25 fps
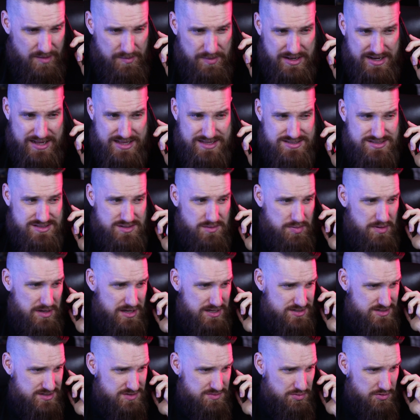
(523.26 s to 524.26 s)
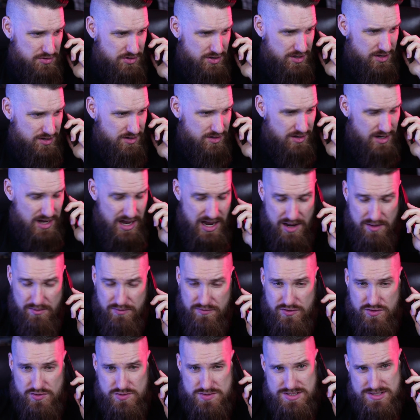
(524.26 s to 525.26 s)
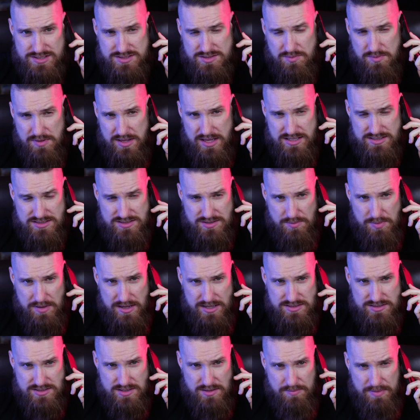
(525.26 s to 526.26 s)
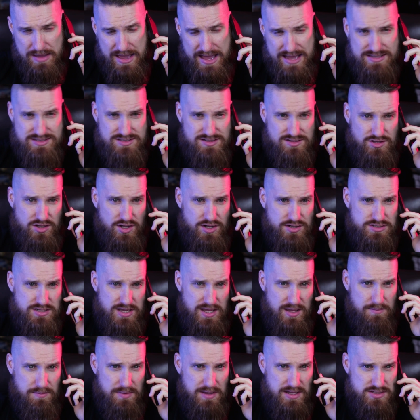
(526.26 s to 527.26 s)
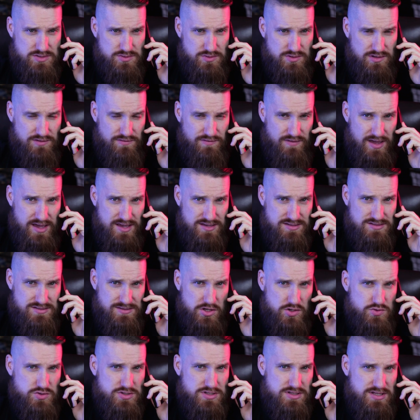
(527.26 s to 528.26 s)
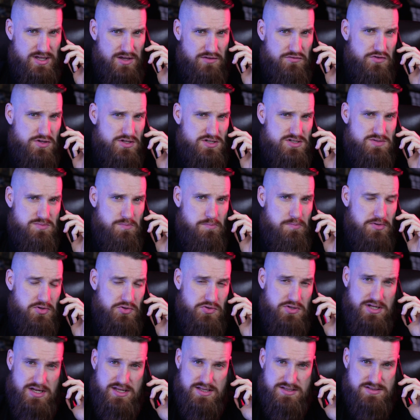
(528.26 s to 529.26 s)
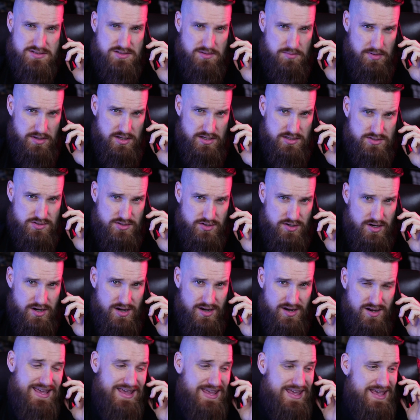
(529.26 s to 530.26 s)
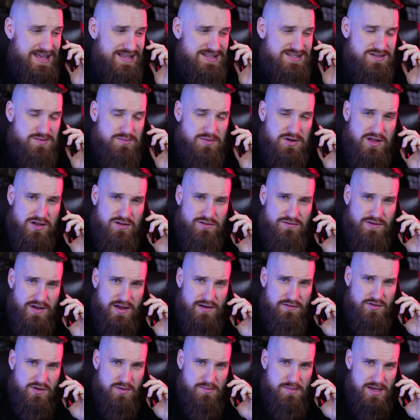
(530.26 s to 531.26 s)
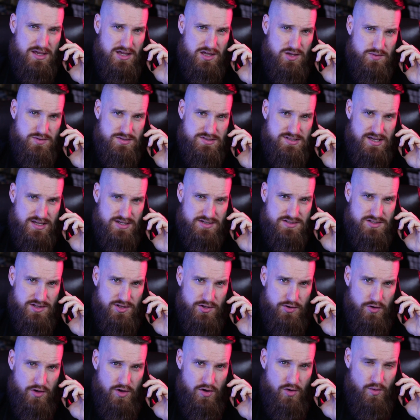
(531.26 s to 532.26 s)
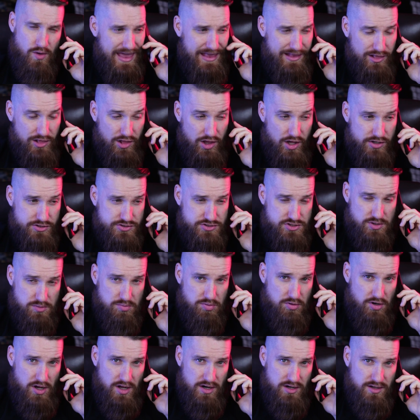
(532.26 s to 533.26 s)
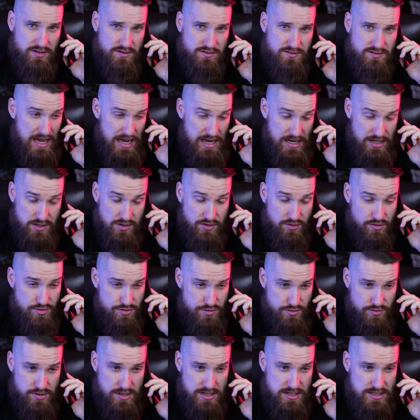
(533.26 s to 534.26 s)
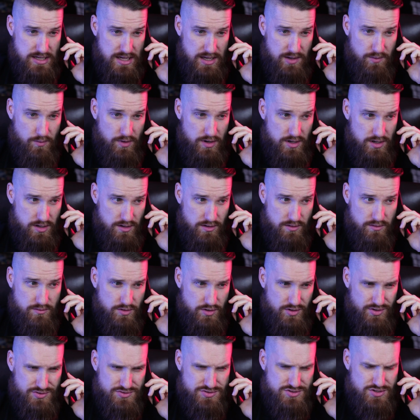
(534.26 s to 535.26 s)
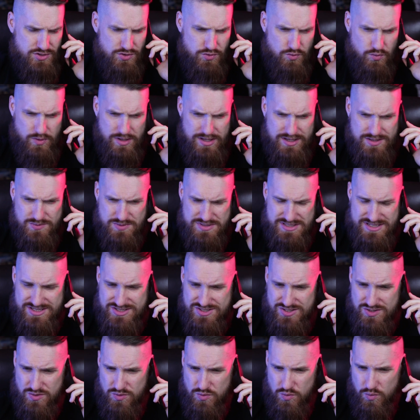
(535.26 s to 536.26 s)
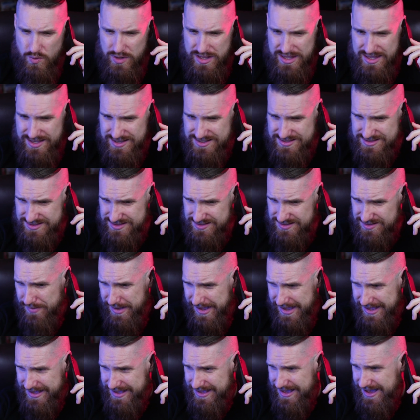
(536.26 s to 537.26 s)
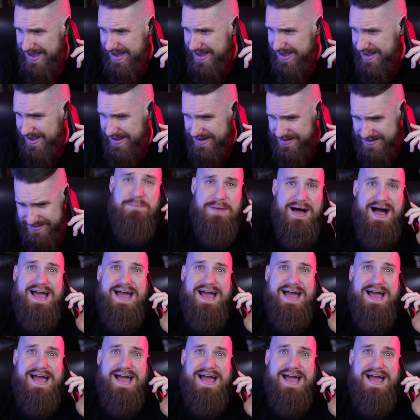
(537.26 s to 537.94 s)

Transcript: I mean, Instapage is pretty good. I've used Instapage in the past to launch campaigns really fast. You should definitely just build an Instapage, all right? Get somebody on Fiverr to make you a text logo and launch your product in your 30-day window or your 2 weeks. Was it 2 weeks? My God.